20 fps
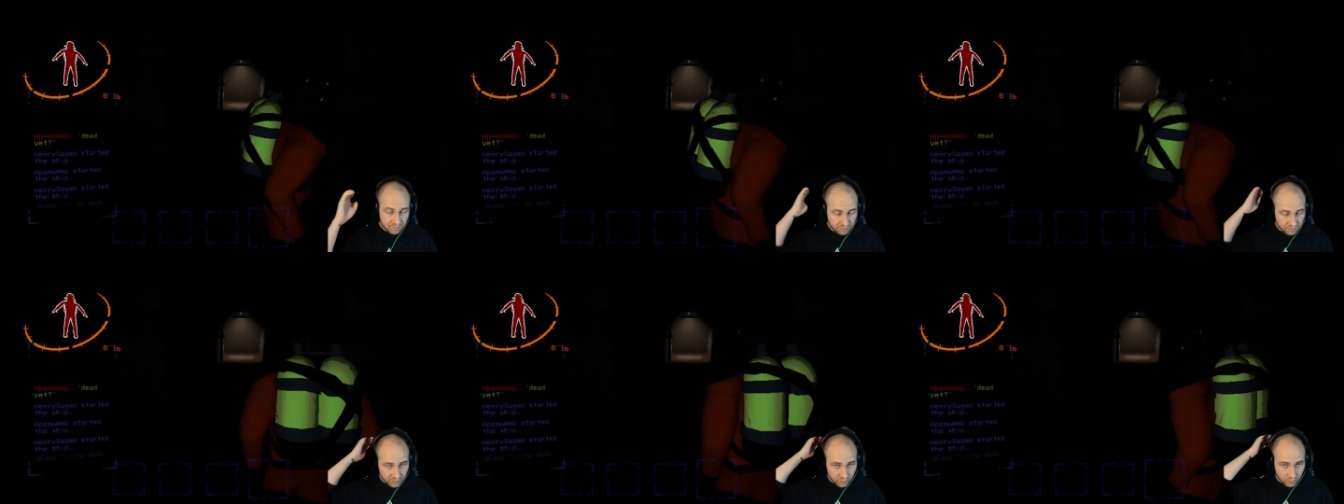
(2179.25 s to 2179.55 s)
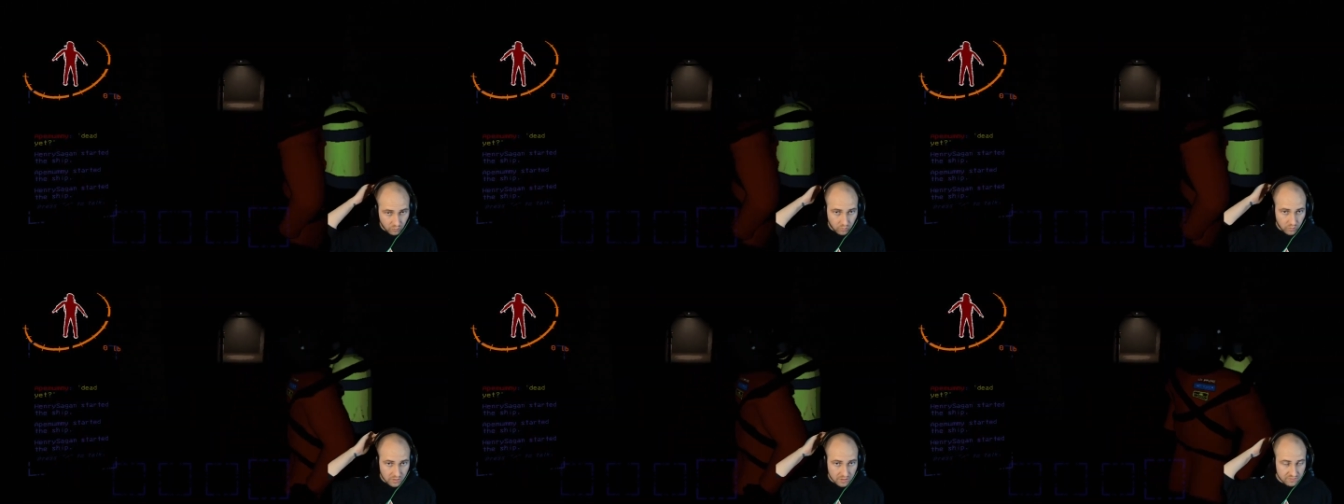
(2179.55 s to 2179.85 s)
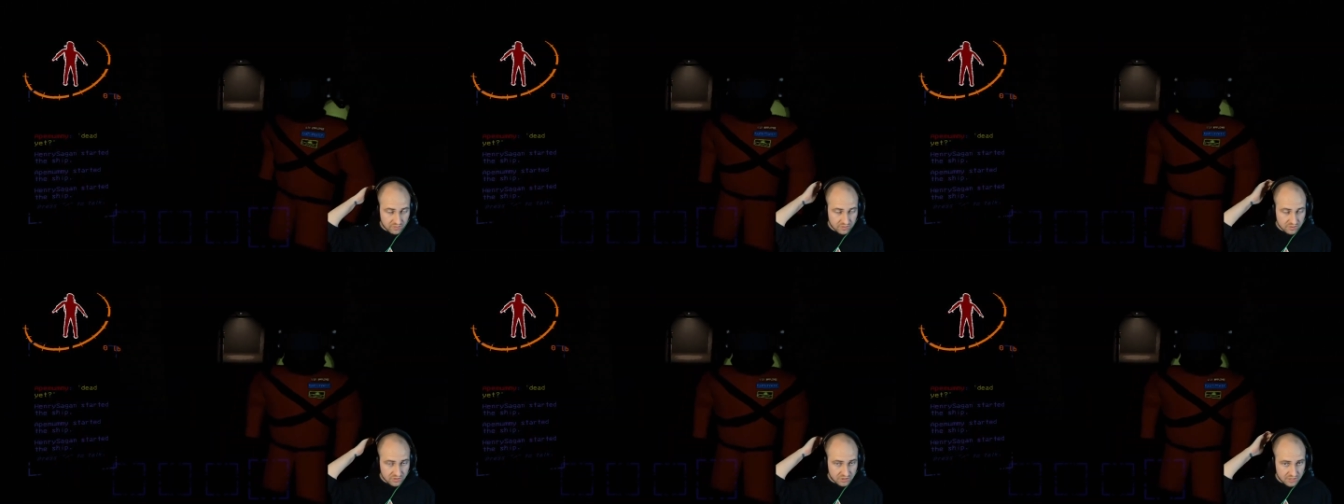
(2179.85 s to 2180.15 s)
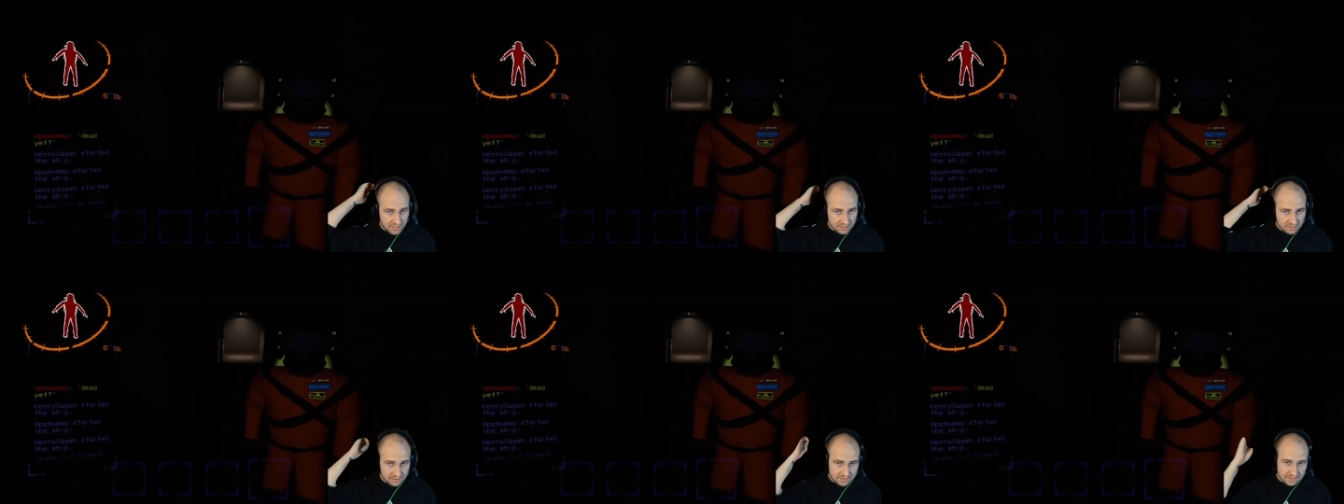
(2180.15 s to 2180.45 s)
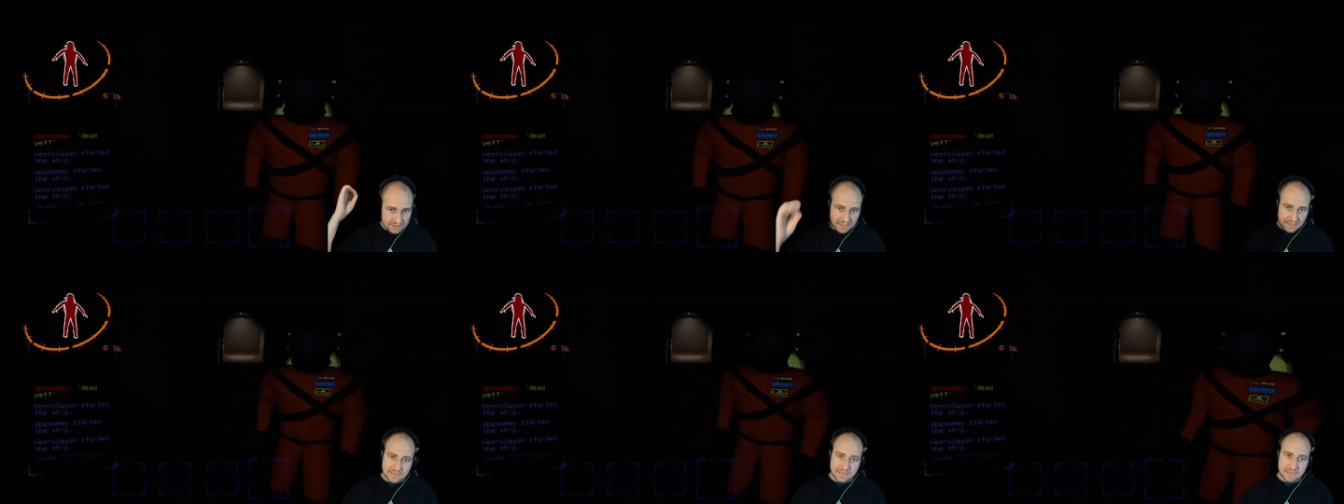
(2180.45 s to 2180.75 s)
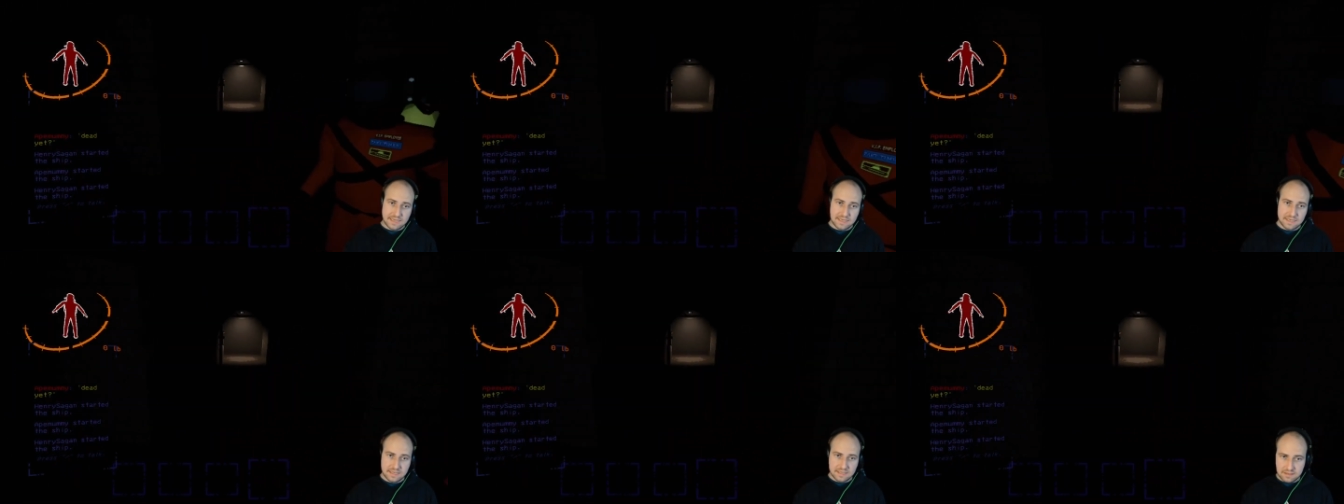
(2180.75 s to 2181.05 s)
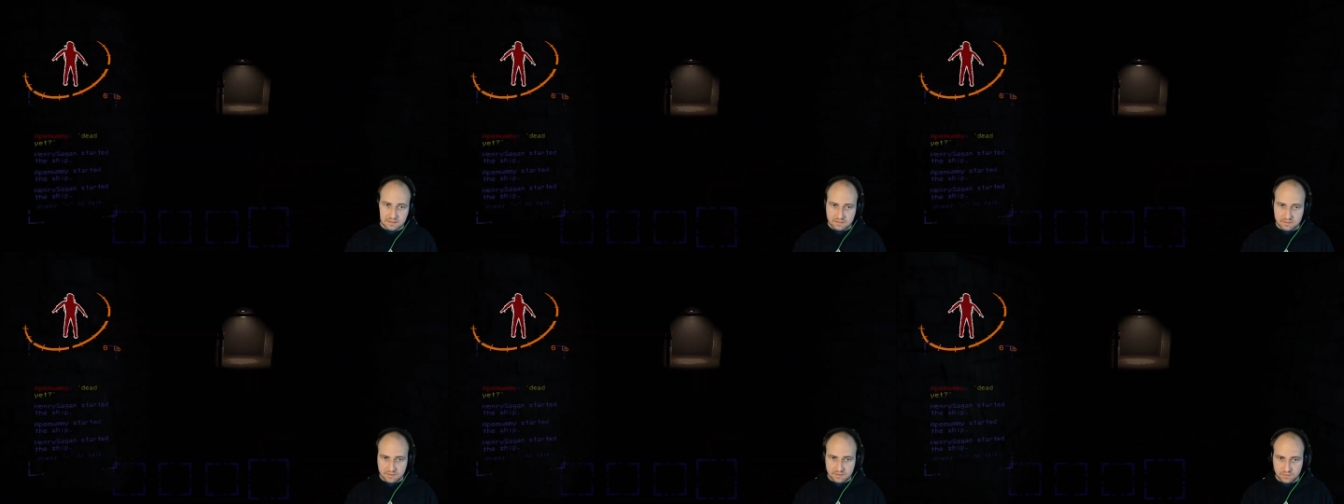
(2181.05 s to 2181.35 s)
for one of those channels, I need
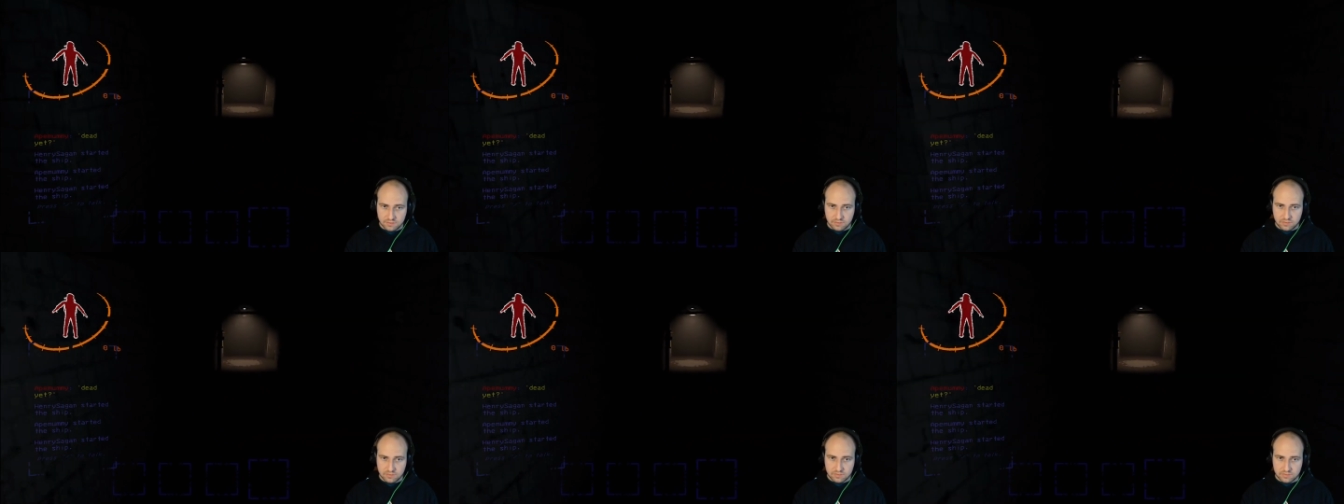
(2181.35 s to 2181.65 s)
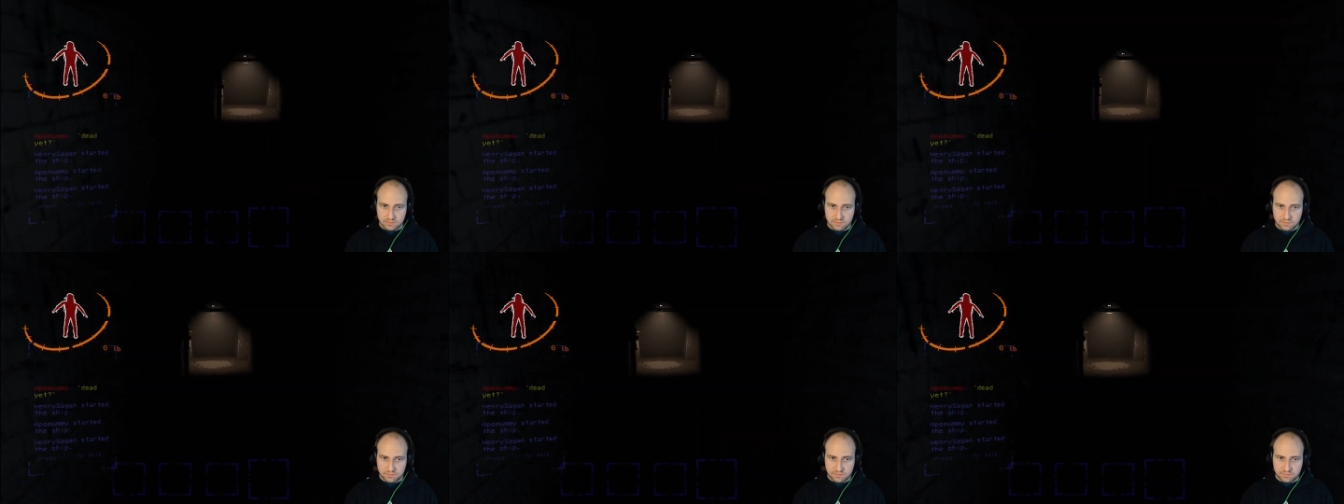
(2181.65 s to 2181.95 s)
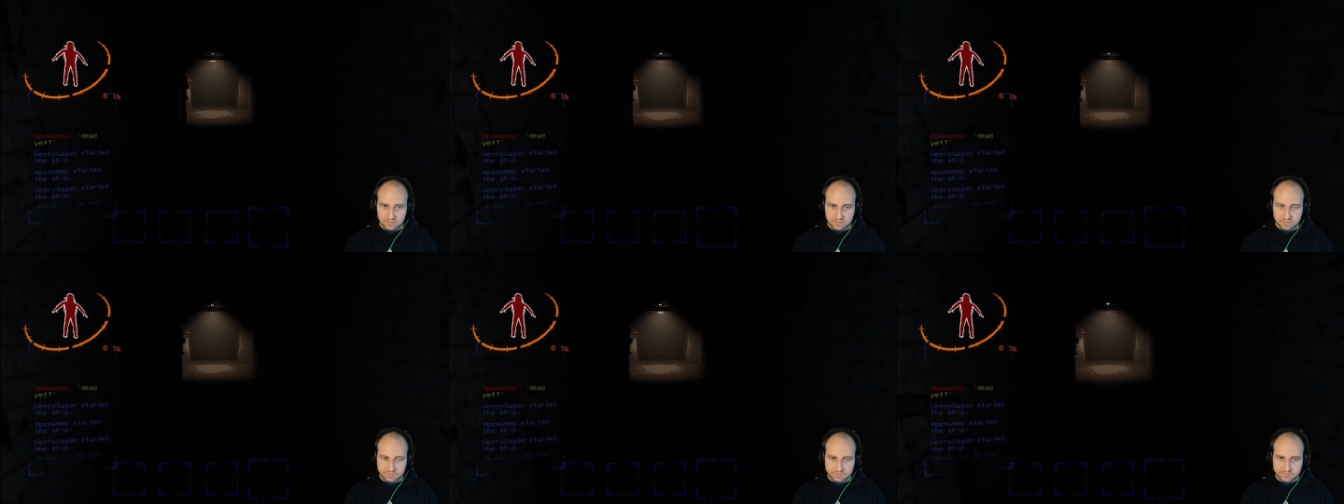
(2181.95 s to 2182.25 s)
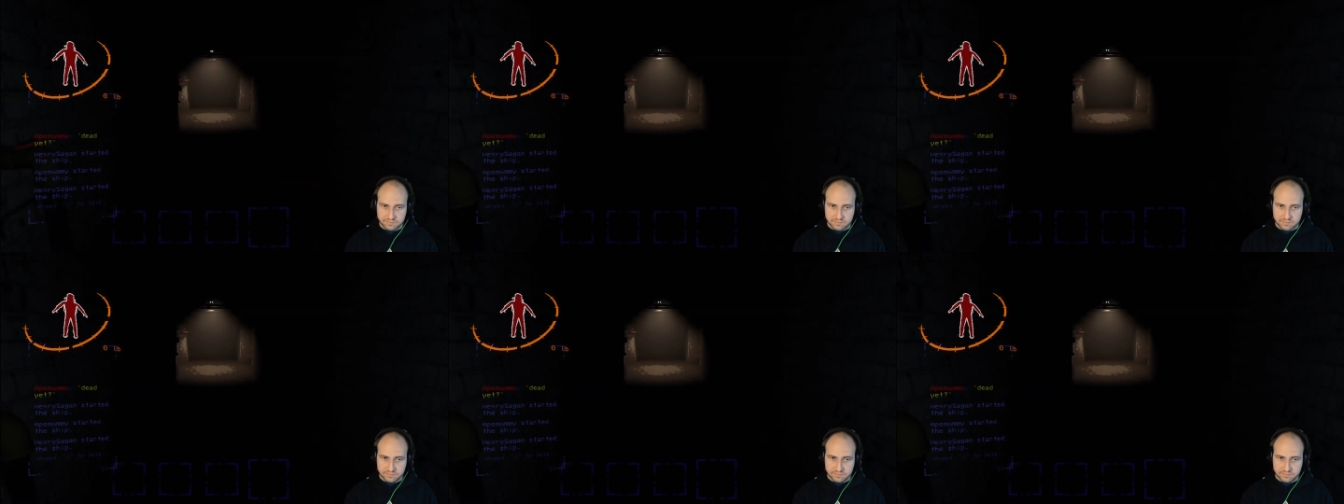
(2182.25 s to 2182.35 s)
to. Which way?